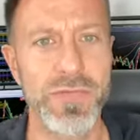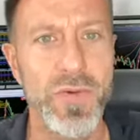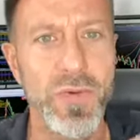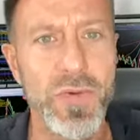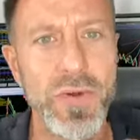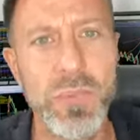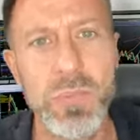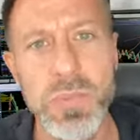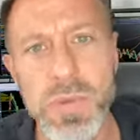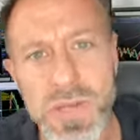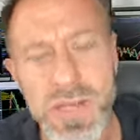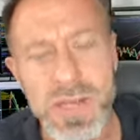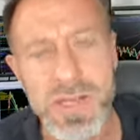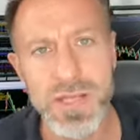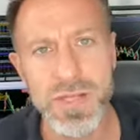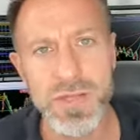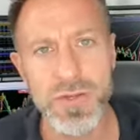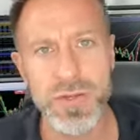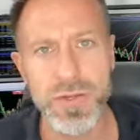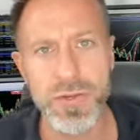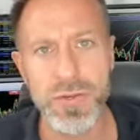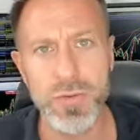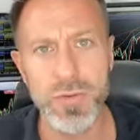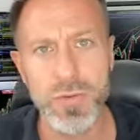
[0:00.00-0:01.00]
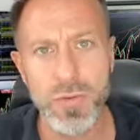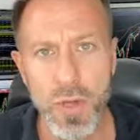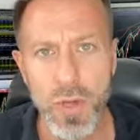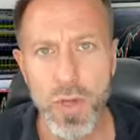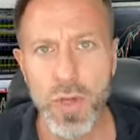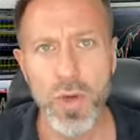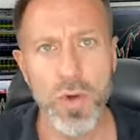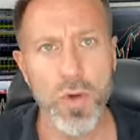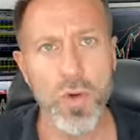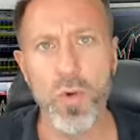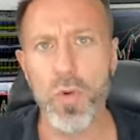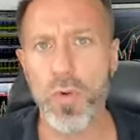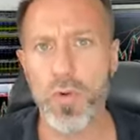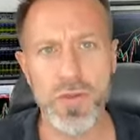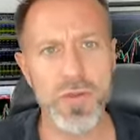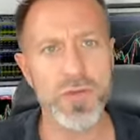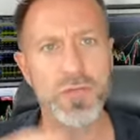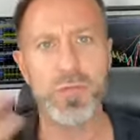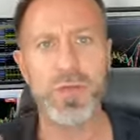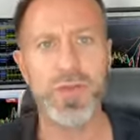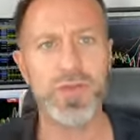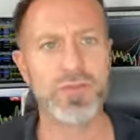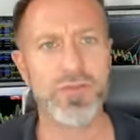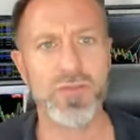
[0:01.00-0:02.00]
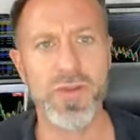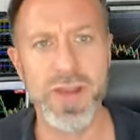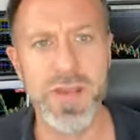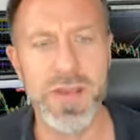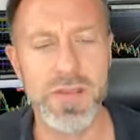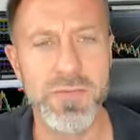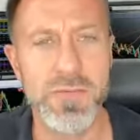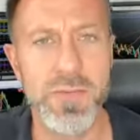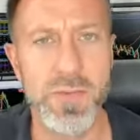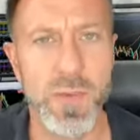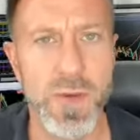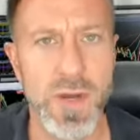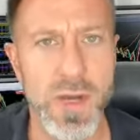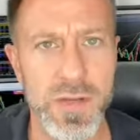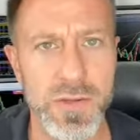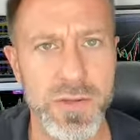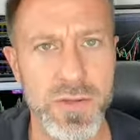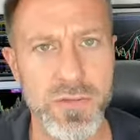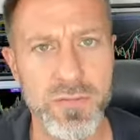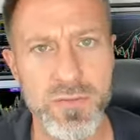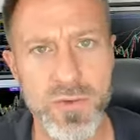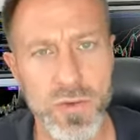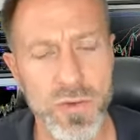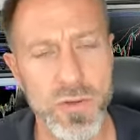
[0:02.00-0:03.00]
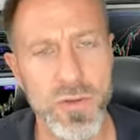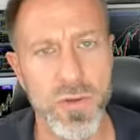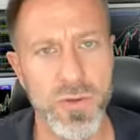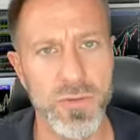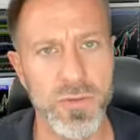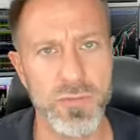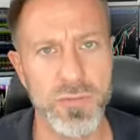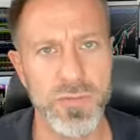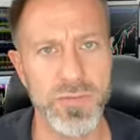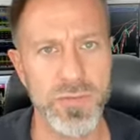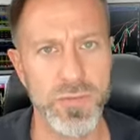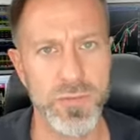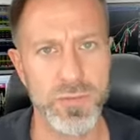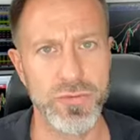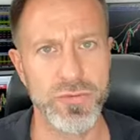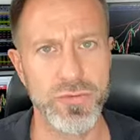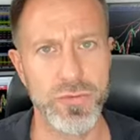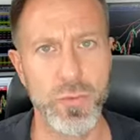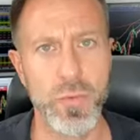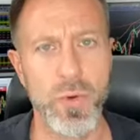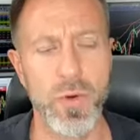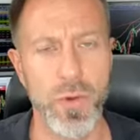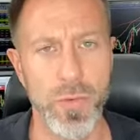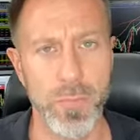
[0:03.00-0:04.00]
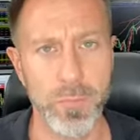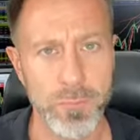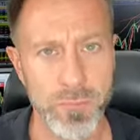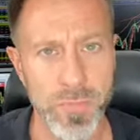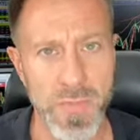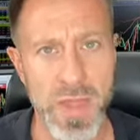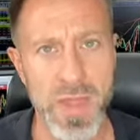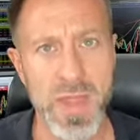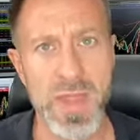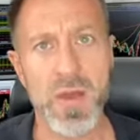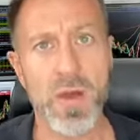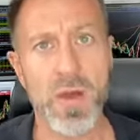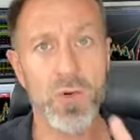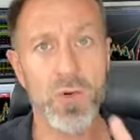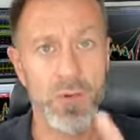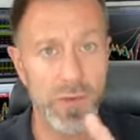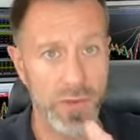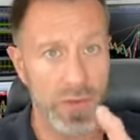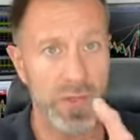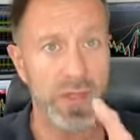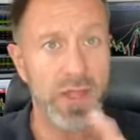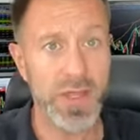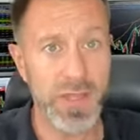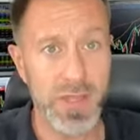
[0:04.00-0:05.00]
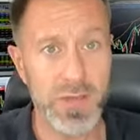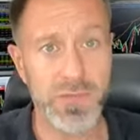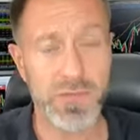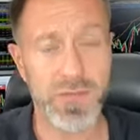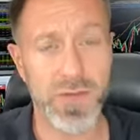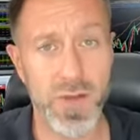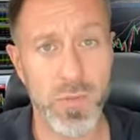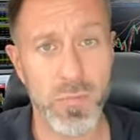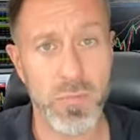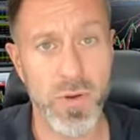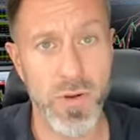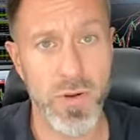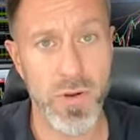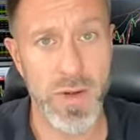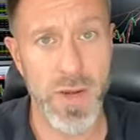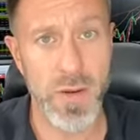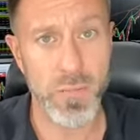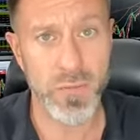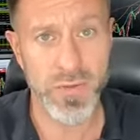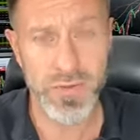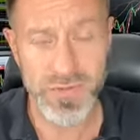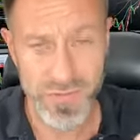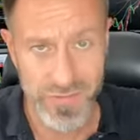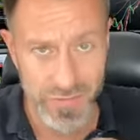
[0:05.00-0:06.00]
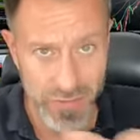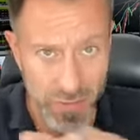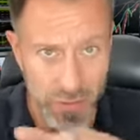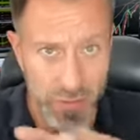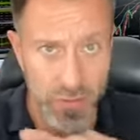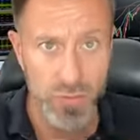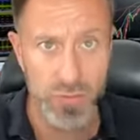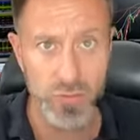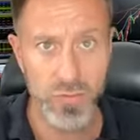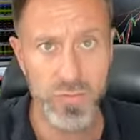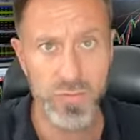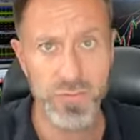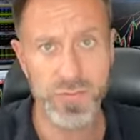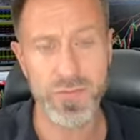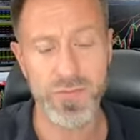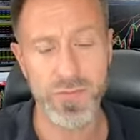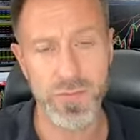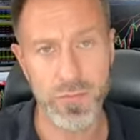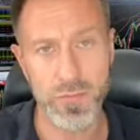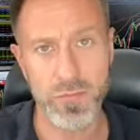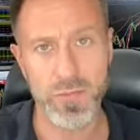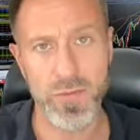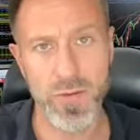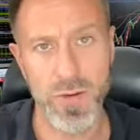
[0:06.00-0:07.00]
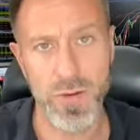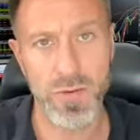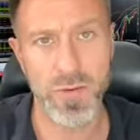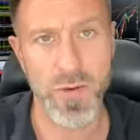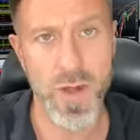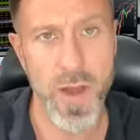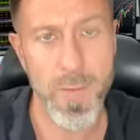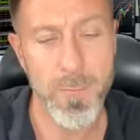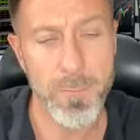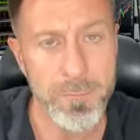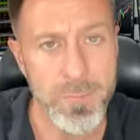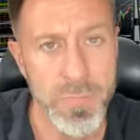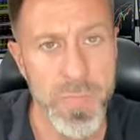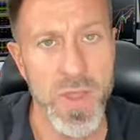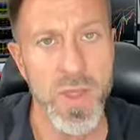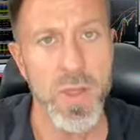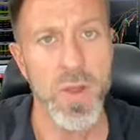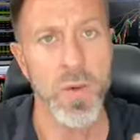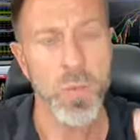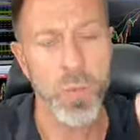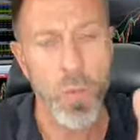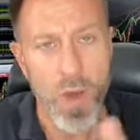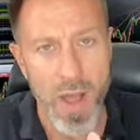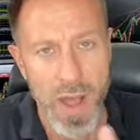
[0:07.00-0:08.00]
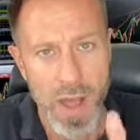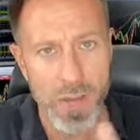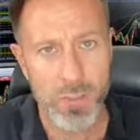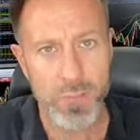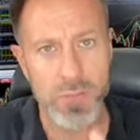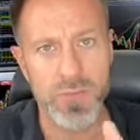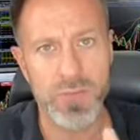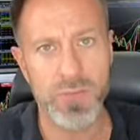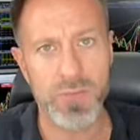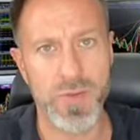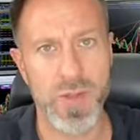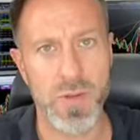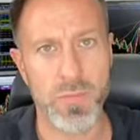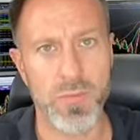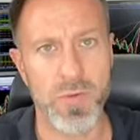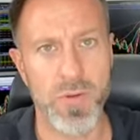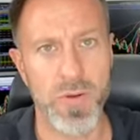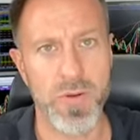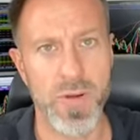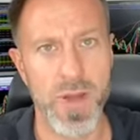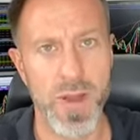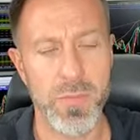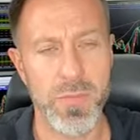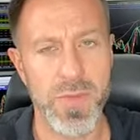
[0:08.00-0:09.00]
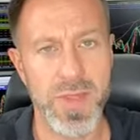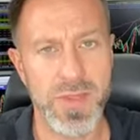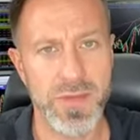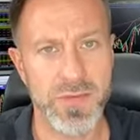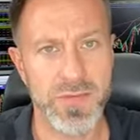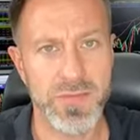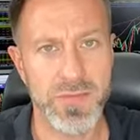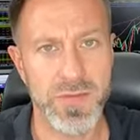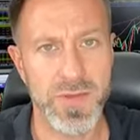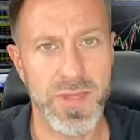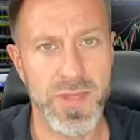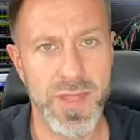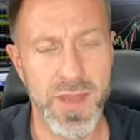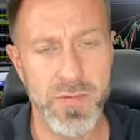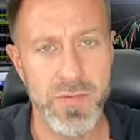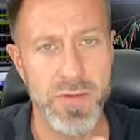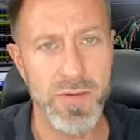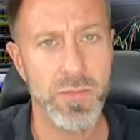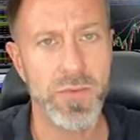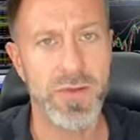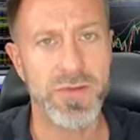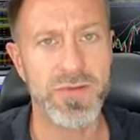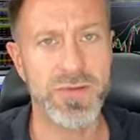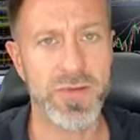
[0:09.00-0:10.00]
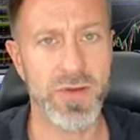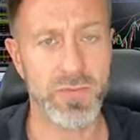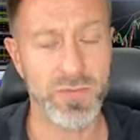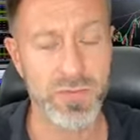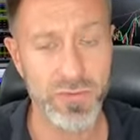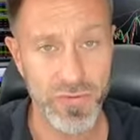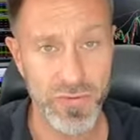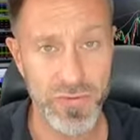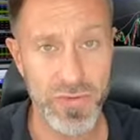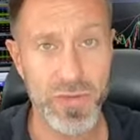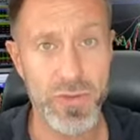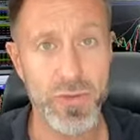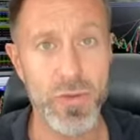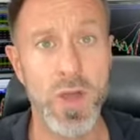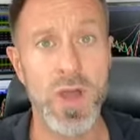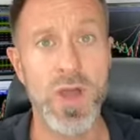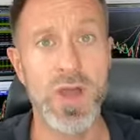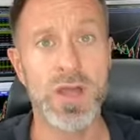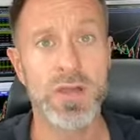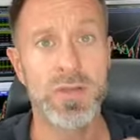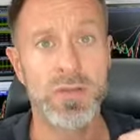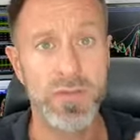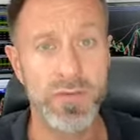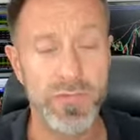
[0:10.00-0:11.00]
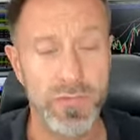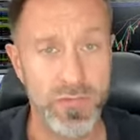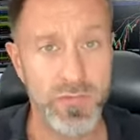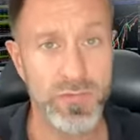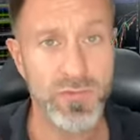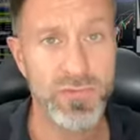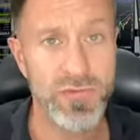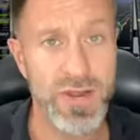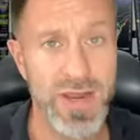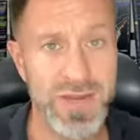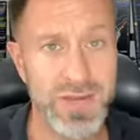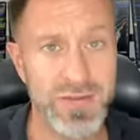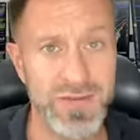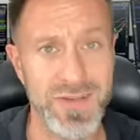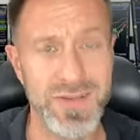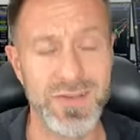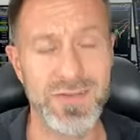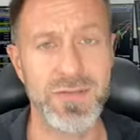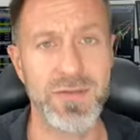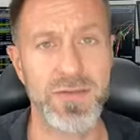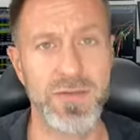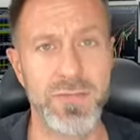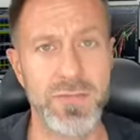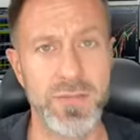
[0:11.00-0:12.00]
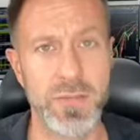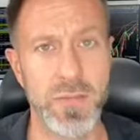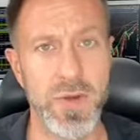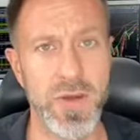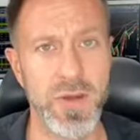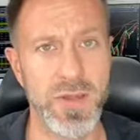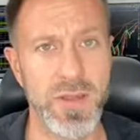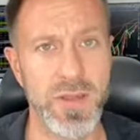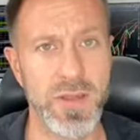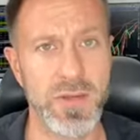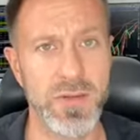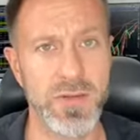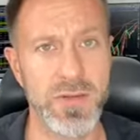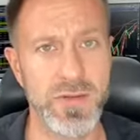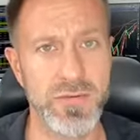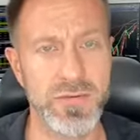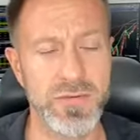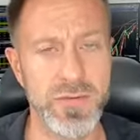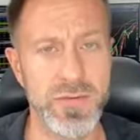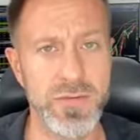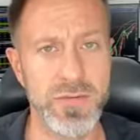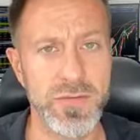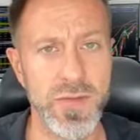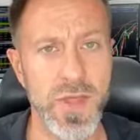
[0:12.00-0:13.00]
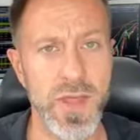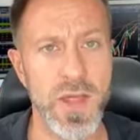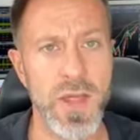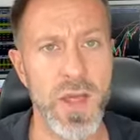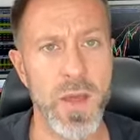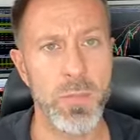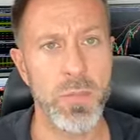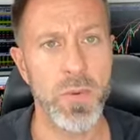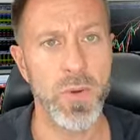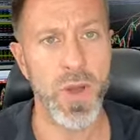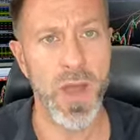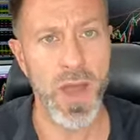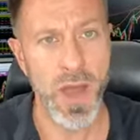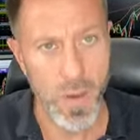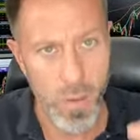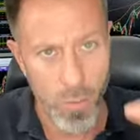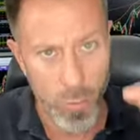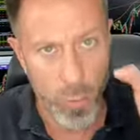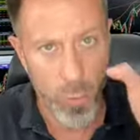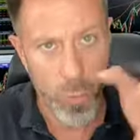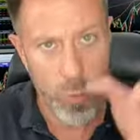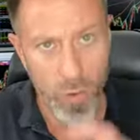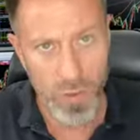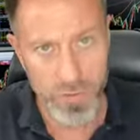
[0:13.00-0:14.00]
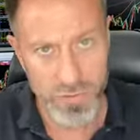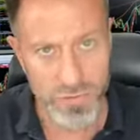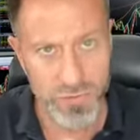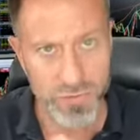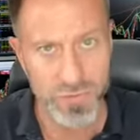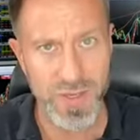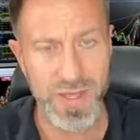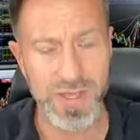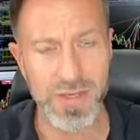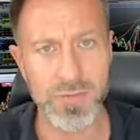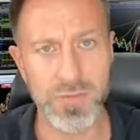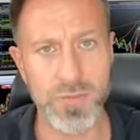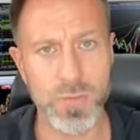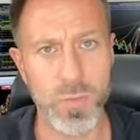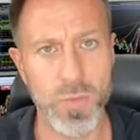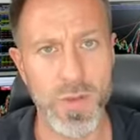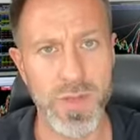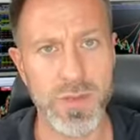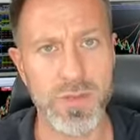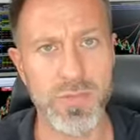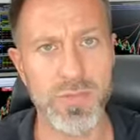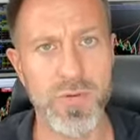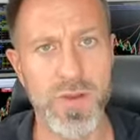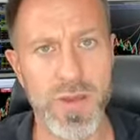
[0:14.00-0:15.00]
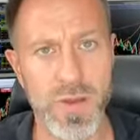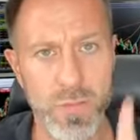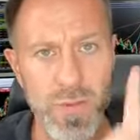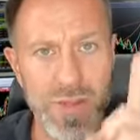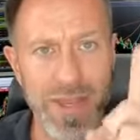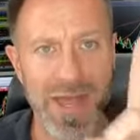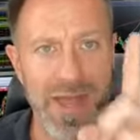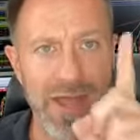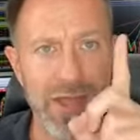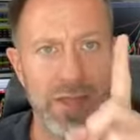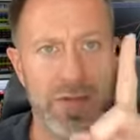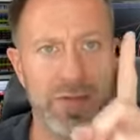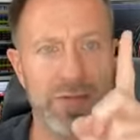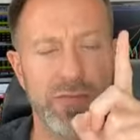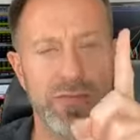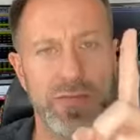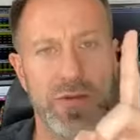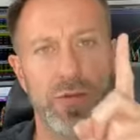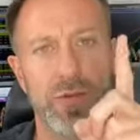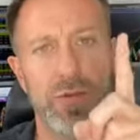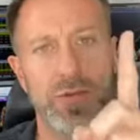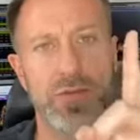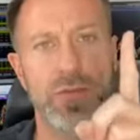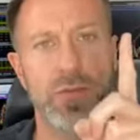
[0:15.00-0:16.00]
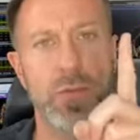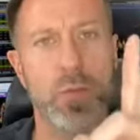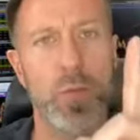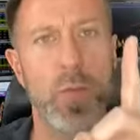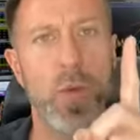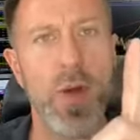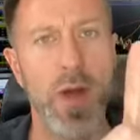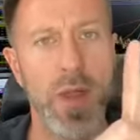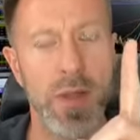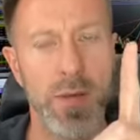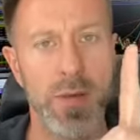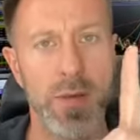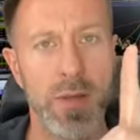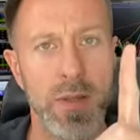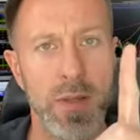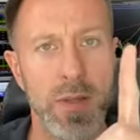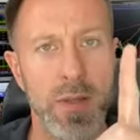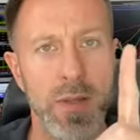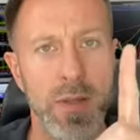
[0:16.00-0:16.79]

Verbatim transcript: If you're completely new or you've been trading for a while and you've not got the results you want, on our Kickstart program, which is our cornerstone program, what happens on that program is Kerry and myself show you different strategies in different market conditions, but once you get into week 3, we get you to focus on one.